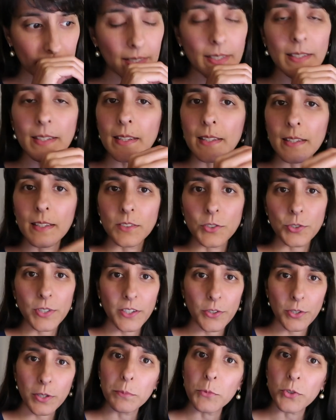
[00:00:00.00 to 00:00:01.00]
it, it can
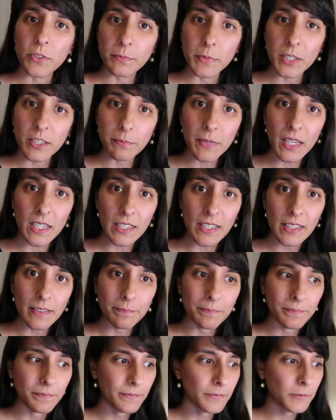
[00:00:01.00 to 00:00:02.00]
trigger a movement of money,
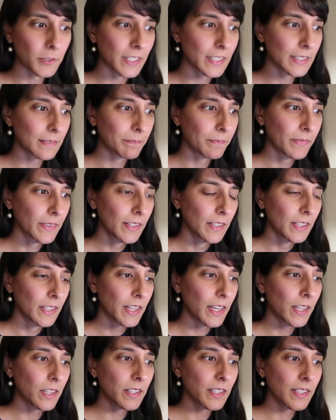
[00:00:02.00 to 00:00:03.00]
right?
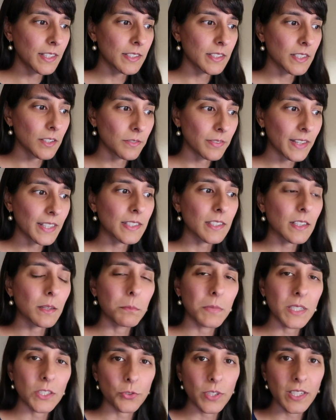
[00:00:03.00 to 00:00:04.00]
And these events
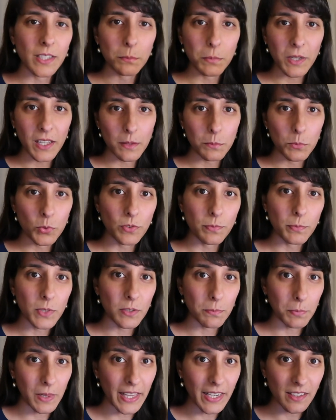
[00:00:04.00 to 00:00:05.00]
can be triggered by the
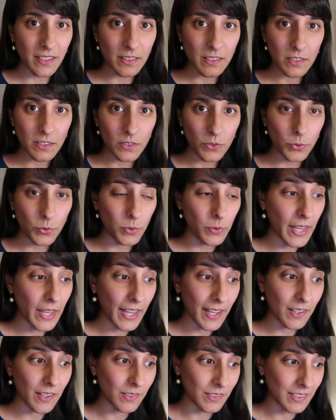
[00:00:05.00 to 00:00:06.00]
movement of planets through the
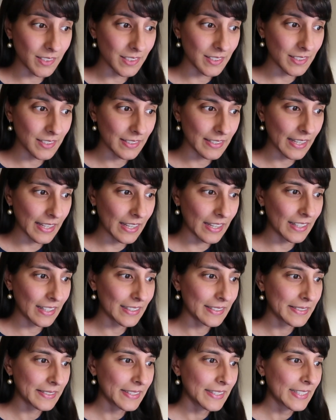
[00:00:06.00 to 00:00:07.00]
house,
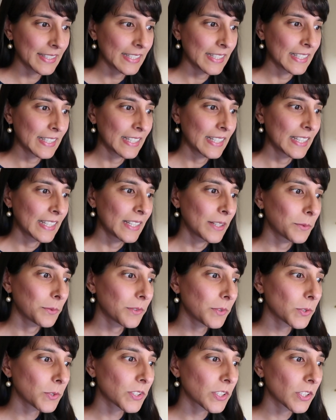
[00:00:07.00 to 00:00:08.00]
okay?
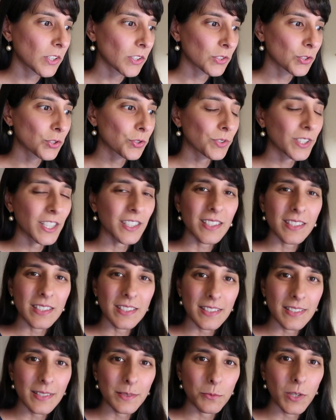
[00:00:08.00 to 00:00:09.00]
We've also got
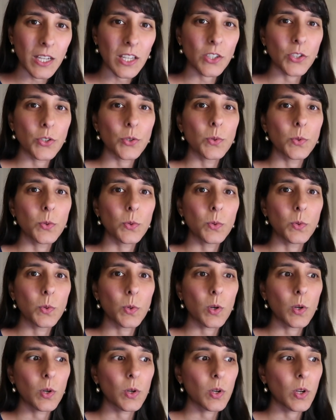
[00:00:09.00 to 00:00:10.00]
trusts, where you